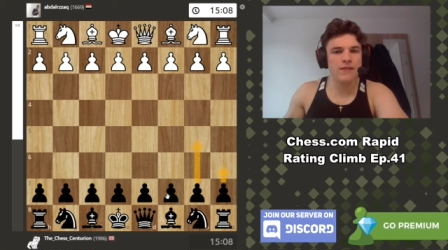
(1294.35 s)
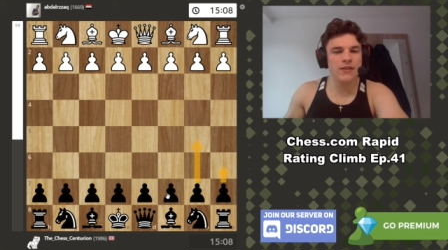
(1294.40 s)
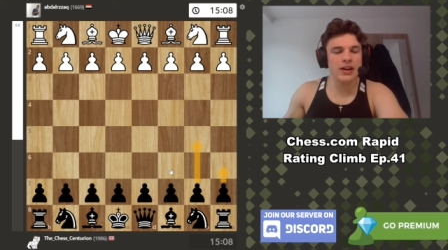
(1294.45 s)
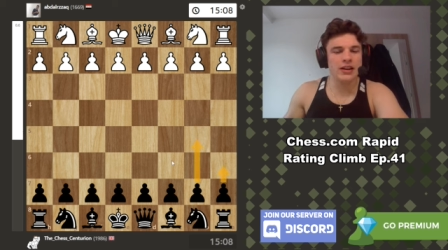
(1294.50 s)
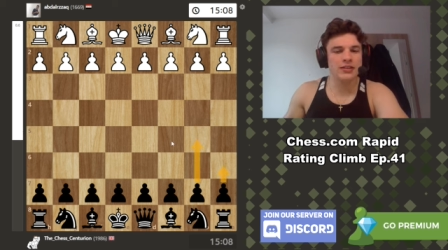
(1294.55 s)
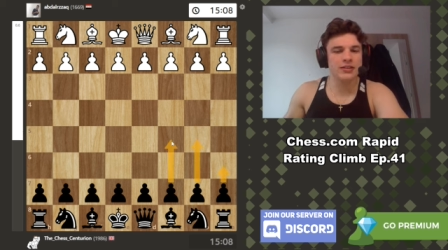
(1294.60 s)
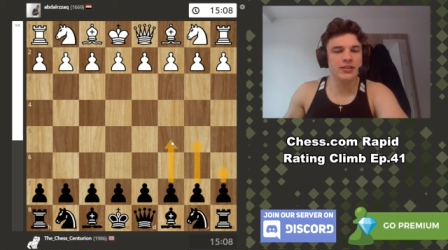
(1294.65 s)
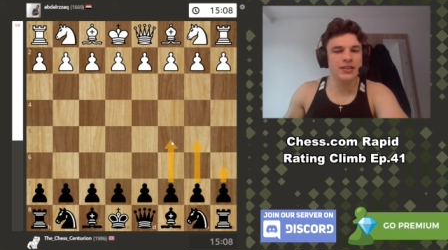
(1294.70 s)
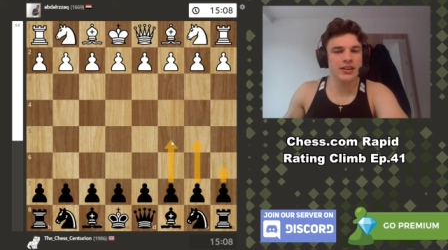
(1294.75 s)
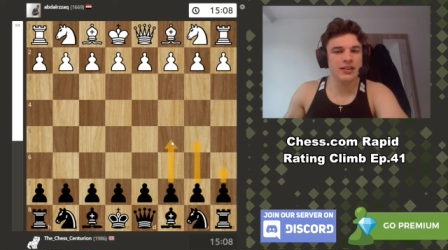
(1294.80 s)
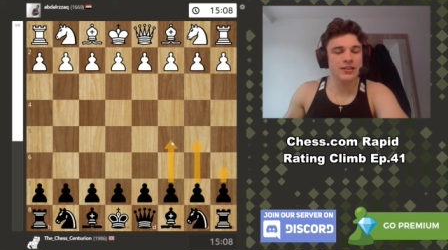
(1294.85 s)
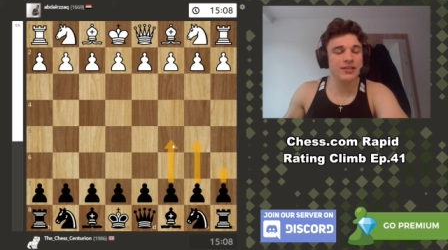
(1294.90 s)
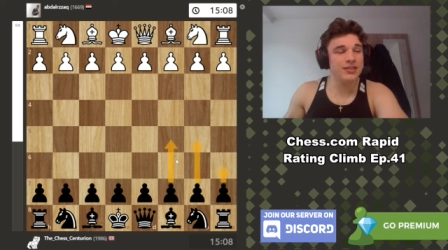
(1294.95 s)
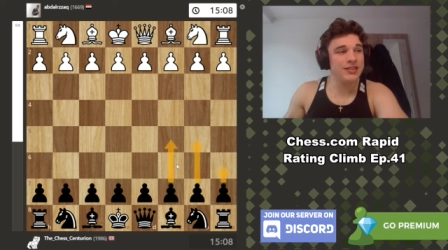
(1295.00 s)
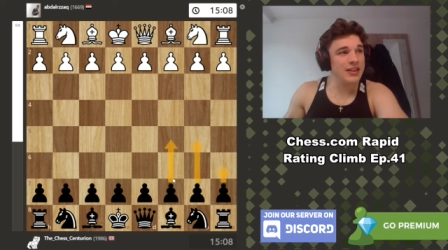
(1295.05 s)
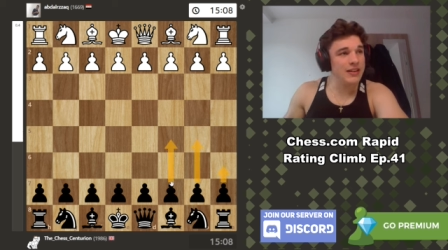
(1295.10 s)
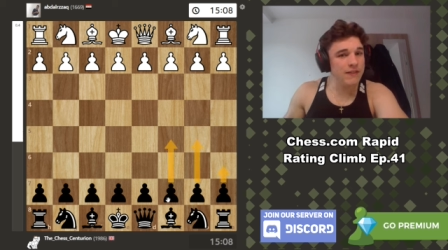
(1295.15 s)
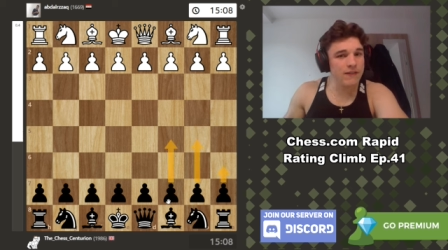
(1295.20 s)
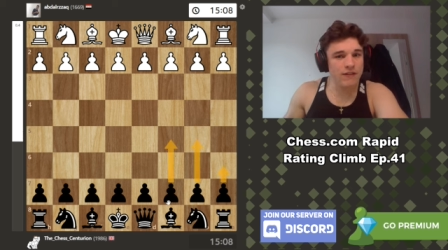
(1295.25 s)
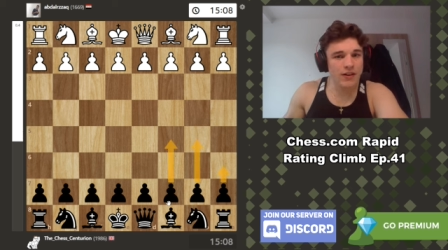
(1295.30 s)
a six,
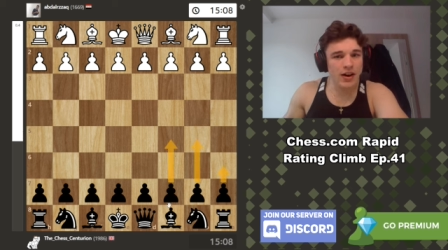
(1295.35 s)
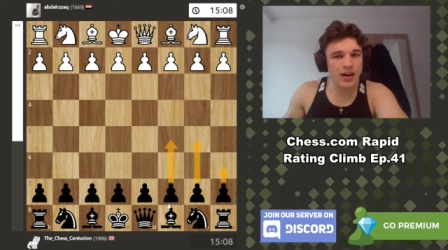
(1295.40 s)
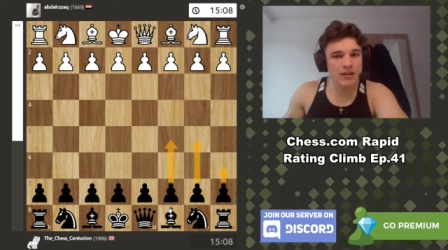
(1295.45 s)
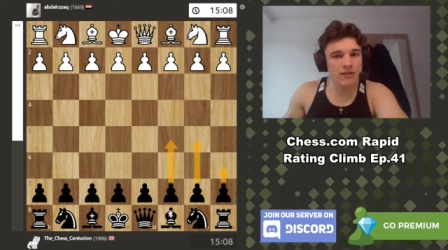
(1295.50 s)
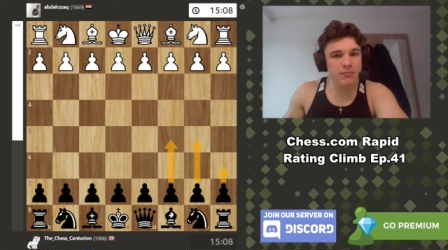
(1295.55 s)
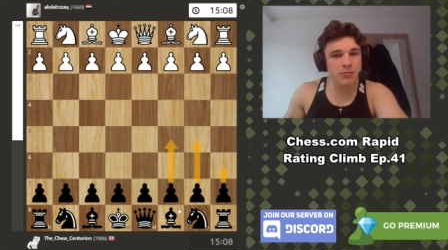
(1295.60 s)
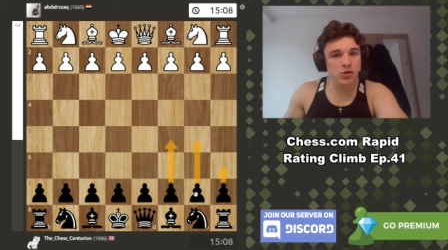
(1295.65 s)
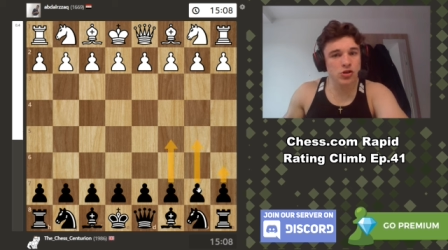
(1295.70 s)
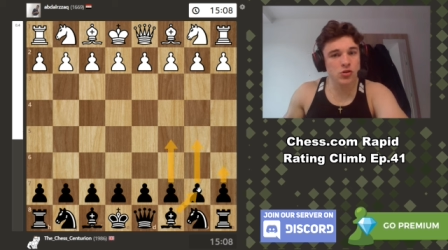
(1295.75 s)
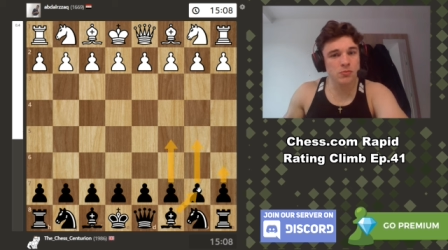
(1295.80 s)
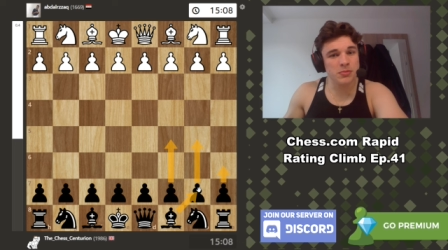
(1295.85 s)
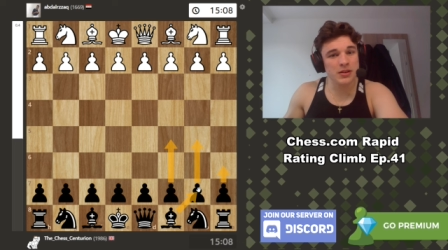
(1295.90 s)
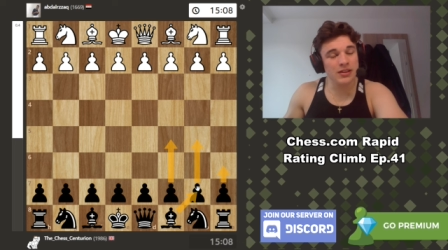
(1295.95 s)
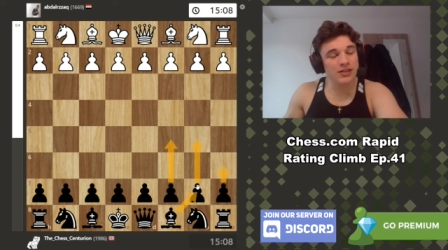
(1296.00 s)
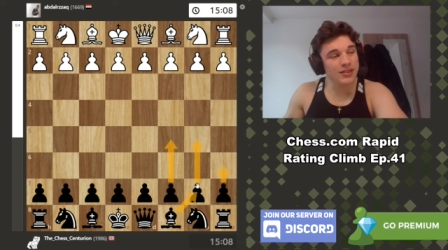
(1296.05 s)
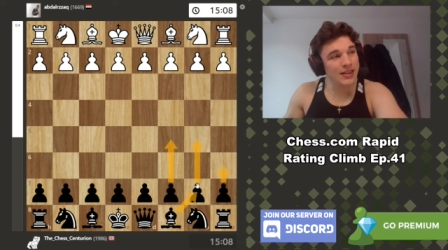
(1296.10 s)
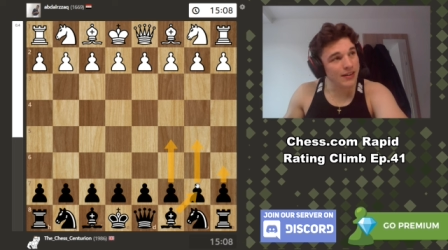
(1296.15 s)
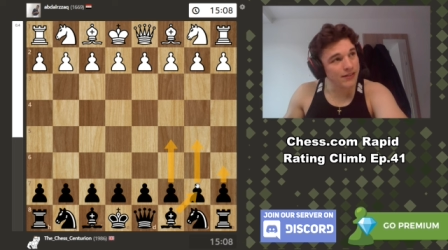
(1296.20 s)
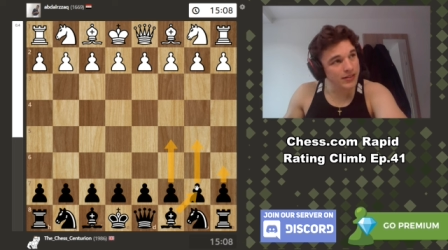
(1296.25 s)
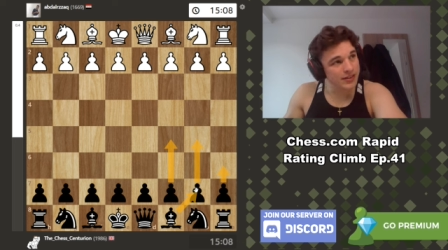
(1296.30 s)
c five, bishop b
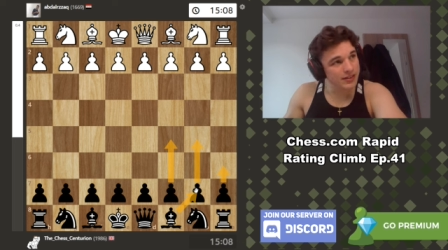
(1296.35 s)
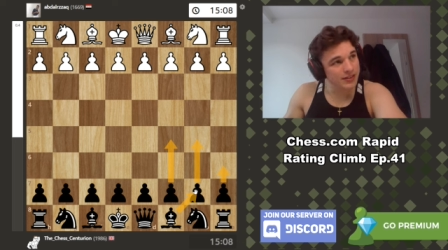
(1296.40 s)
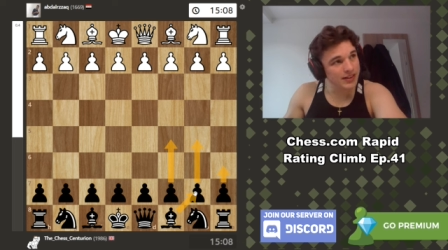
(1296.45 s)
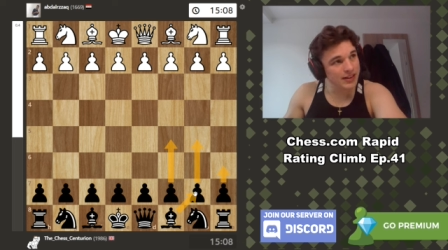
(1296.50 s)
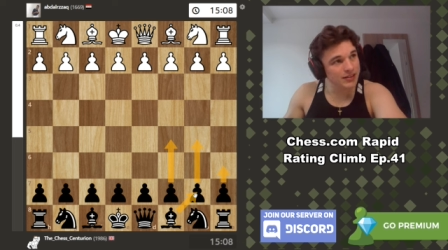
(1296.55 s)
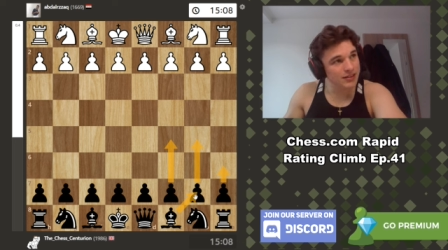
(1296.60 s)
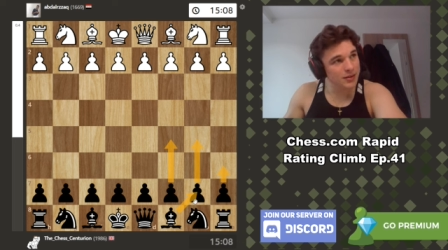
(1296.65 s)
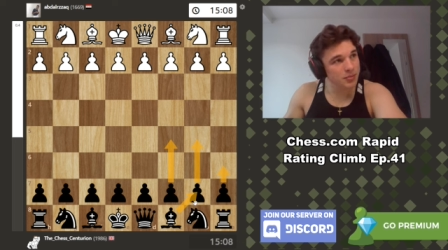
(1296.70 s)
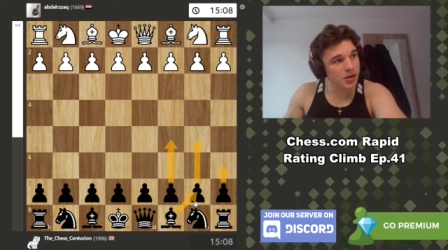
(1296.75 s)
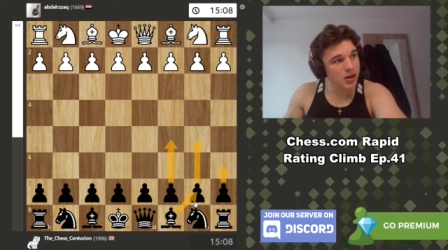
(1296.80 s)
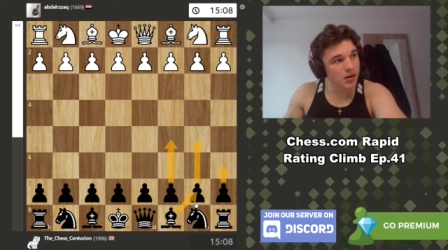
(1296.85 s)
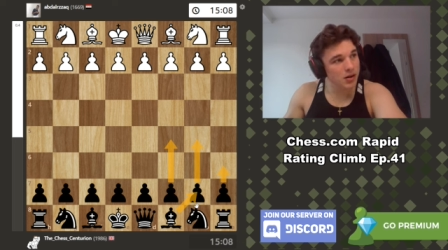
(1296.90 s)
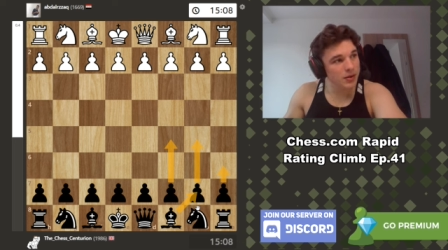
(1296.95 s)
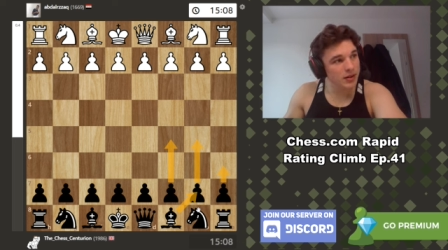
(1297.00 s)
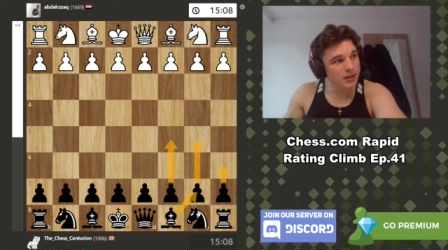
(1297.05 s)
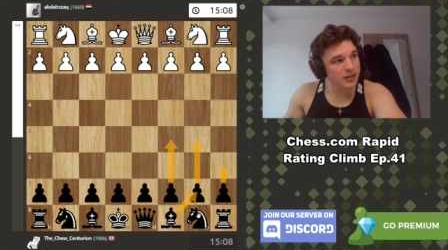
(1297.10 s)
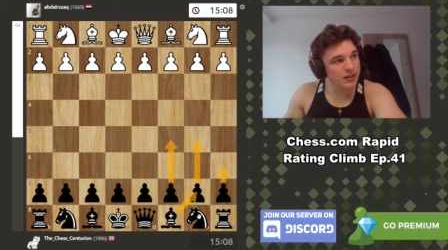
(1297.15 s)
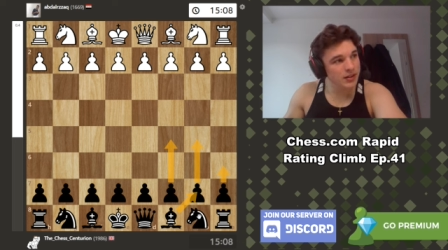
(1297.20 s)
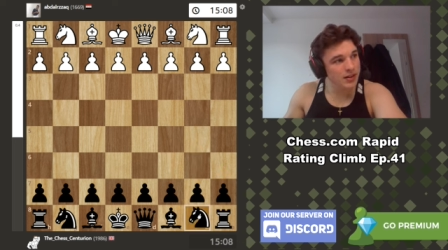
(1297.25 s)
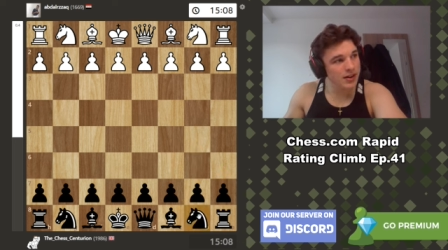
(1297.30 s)
seven setup
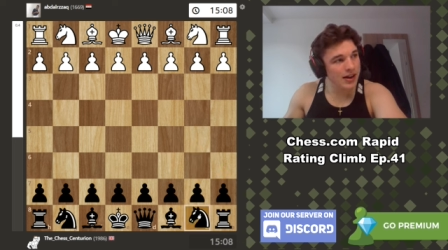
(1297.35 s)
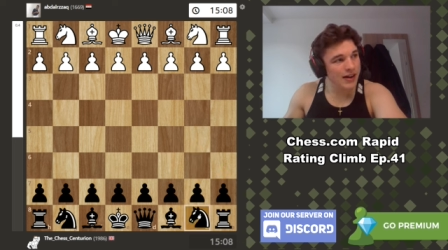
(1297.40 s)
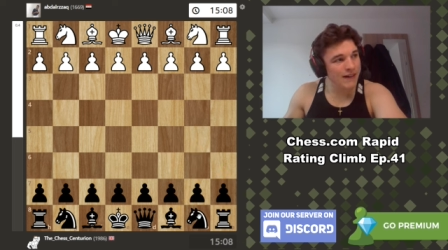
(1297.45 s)
going,